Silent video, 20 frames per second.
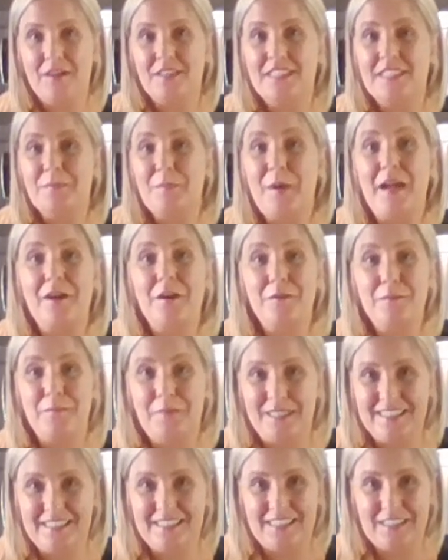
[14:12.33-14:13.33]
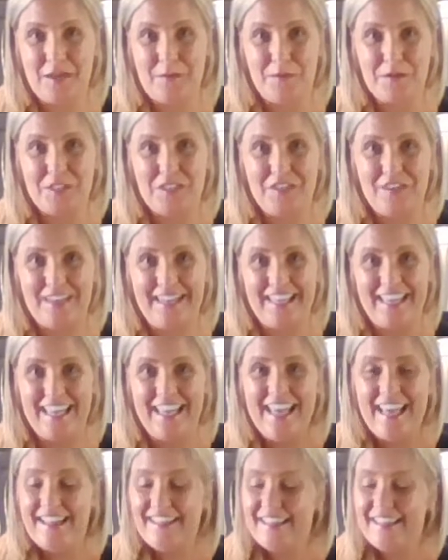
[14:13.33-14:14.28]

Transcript: inspired business opportunity.